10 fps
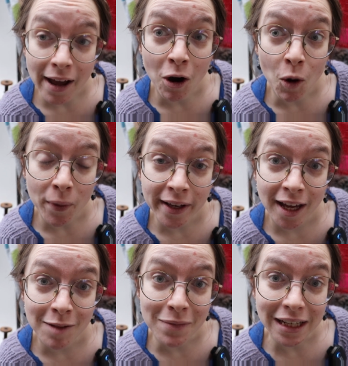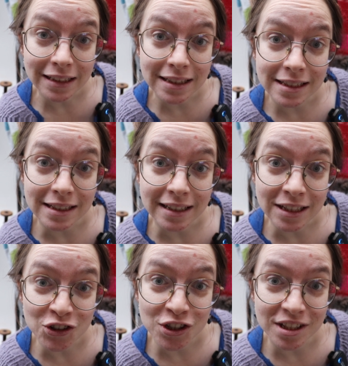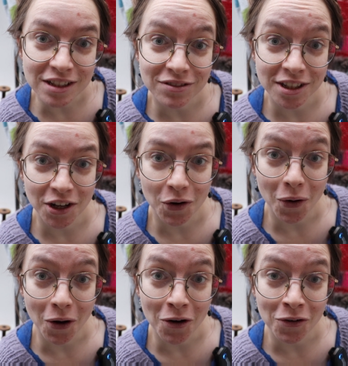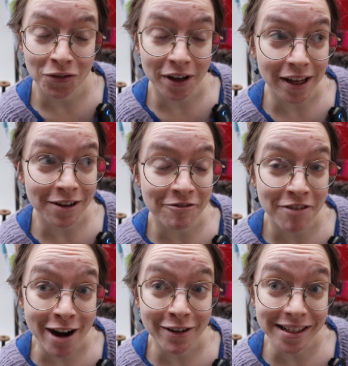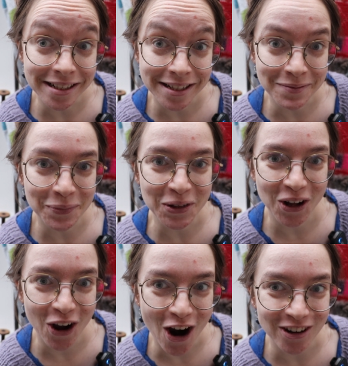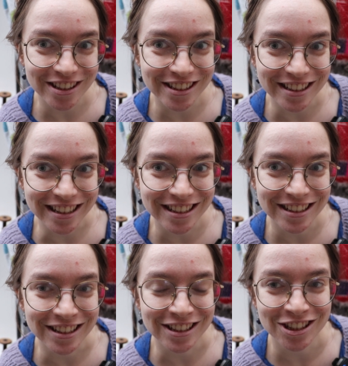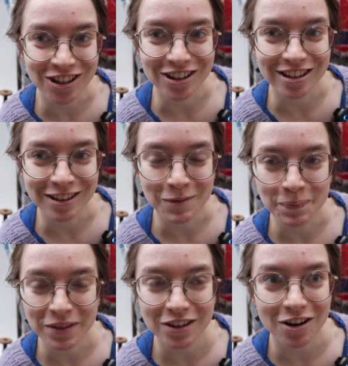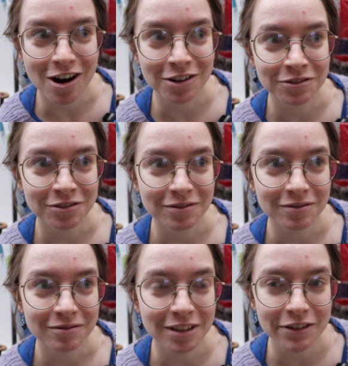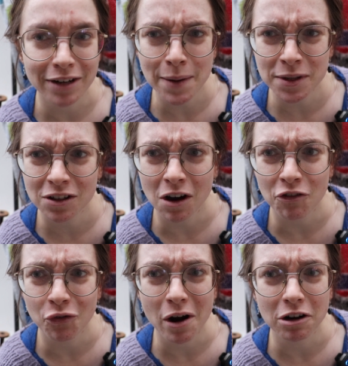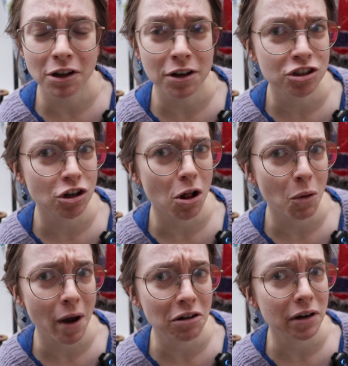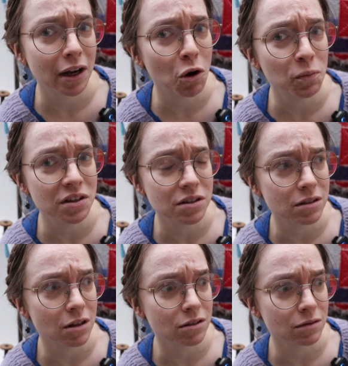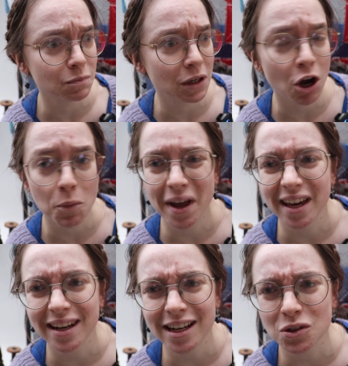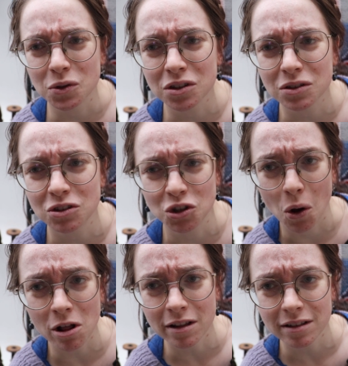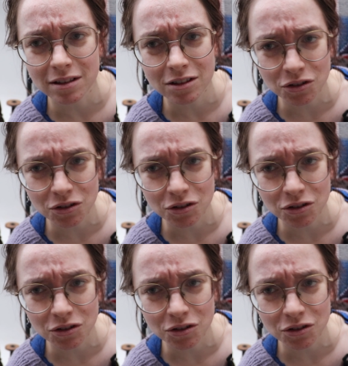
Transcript: I hope I can make this an interesting video of a very simple garter stitch shawl, scarf, whatever. I'm a scarf wearer, not a shawl wearer. I hope this doesn't become like an actual shawl.